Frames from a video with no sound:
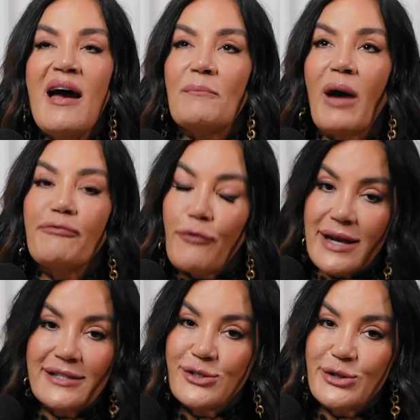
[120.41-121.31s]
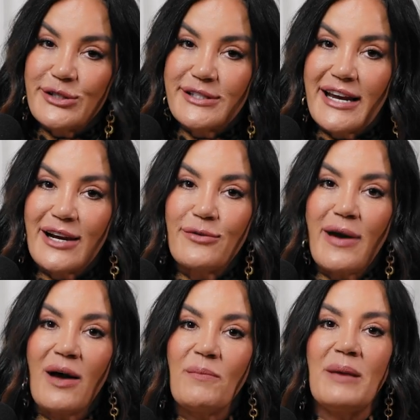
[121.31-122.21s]
My friends could see it
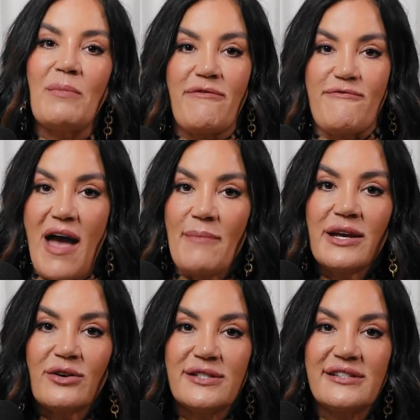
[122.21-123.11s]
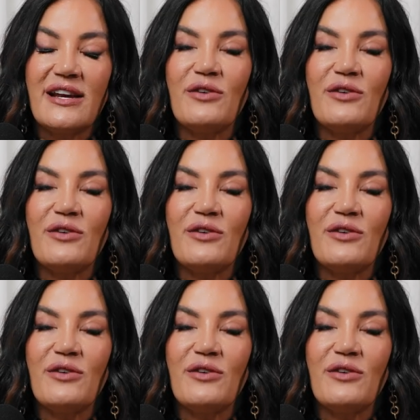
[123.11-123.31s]
around me. My family could see it